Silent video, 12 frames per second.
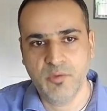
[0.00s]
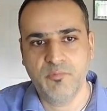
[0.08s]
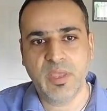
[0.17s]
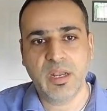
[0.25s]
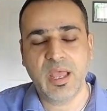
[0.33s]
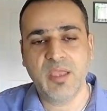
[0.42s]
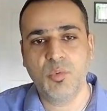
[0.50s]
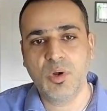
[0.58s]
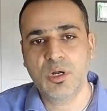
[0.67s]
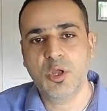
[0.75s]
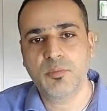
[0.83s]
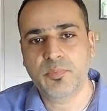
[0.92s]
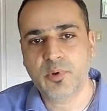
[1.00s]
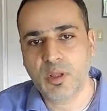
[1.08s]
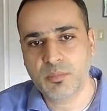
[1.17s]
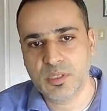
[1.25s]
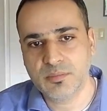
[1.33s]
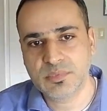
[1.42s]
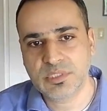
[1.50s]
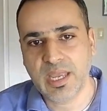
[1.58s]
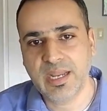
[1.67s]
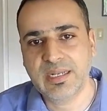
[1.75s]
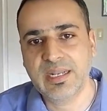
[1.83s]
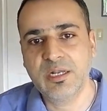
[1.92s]
when I work on problems,
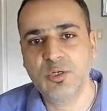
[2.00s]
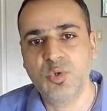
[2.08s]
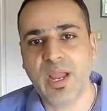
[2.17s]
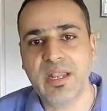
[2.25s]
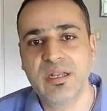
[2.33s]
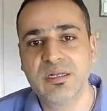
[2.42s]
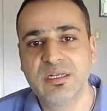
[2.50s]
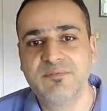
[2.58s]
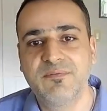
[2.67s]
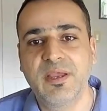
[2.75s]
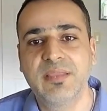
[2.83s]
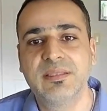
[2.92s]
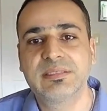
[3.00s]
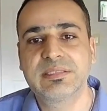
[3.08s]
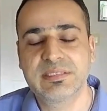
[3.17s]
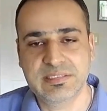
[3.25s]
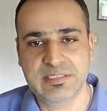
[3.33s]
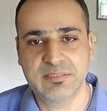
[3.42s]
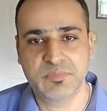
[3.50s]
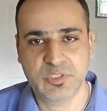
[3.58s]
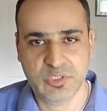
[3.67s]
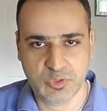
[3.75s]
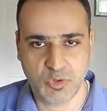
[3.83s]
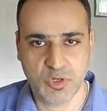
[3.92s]
I tend to identify the systems
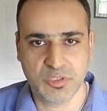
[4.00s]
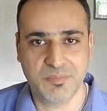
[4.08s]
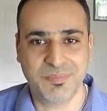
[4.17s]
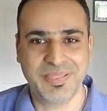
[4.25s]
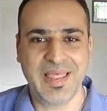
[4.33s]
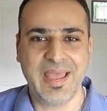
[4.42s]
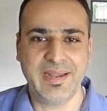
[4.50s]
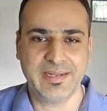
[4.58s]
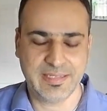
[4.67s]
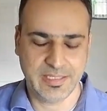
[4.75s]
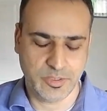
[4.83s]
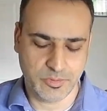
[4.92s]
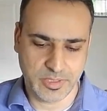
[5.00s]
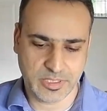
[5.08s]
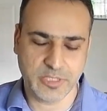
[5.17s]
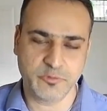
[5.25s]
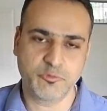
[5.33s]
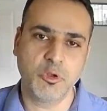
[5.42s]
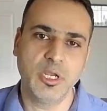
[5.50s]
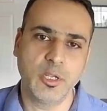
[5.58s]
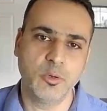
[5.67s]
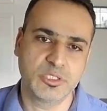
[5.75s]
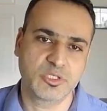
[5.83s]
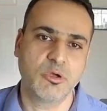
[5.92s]
or the plant, in control
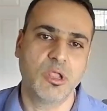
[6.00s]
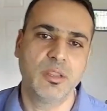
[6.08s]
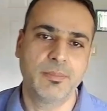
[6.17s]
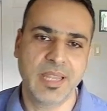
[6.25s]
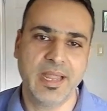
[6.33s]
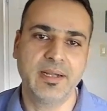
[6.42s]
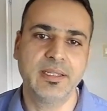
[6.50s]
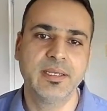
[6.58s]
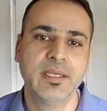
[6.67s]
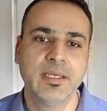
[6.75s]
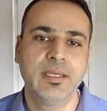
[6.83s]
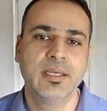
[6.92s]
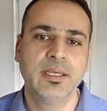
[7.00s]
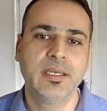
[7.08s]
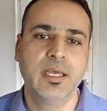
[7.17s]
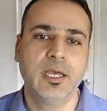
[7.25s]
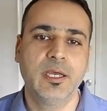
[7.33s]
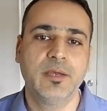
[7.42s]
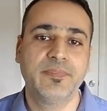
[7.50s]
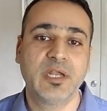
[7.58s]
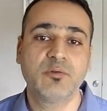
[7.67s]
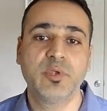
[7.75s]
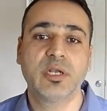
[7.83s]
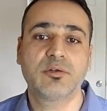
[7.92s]
lingo it's called the plant,
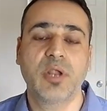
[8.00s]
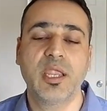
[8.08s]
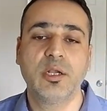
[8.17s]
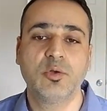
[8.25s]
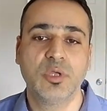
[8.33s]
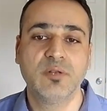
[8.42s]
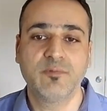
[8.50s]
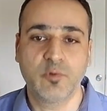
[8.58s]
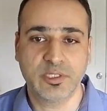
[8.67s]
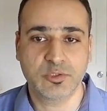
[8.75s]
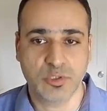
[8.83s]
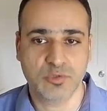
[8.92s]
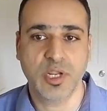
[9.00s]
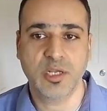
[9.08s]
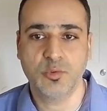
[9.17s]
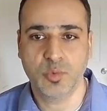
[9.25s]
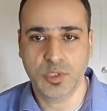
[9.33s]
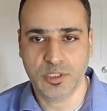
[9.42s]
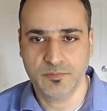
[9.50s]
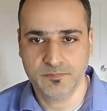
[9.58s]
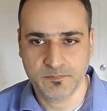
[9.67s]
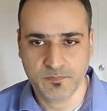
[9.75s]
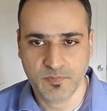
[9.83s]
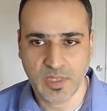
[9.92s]
that we are trying to influence or trying to work.
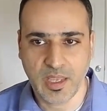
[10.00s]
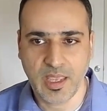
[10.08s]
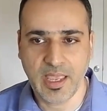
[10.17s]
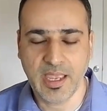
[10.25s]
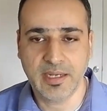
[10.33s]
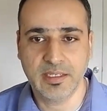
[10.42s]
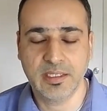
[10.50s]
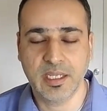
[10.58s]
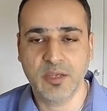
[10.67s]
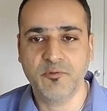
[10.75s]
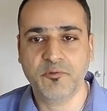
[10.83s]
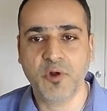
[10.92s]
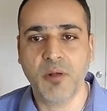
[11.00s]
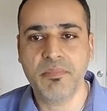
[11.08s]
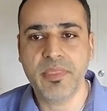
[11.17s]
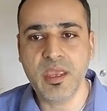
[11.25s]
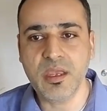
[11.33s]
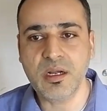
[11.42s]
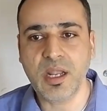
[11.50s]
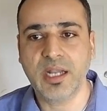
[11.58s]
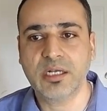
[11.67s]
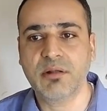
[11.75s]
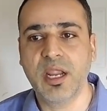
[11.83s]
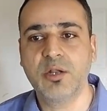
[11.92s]
And from there,
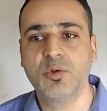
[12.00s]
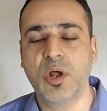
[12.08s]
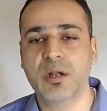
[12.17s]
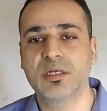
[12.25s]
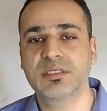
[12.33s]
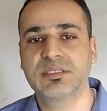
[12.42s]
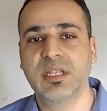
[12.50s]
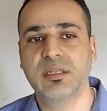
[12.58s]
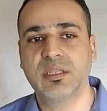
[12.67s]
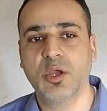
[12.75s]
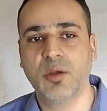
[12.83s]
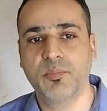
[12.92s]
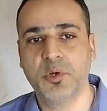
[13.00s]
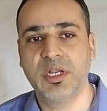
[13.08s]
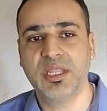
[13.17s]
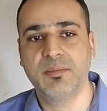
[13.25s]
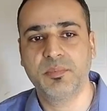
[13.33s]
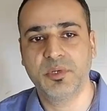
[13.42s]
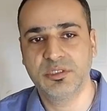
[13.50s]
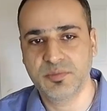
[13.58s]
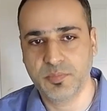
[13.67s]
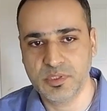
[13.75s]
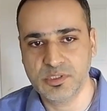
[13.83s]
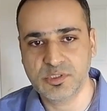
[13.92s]
I try to understand the operating
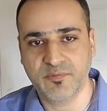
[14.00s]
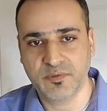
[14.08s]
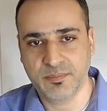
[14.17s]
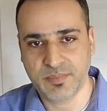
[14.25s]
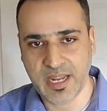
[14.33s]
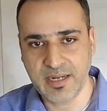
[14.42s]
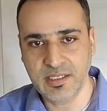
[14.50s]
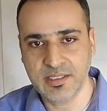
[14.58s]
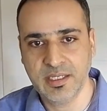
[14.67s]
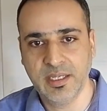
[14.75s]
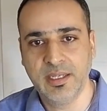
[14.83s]
principles of the plant.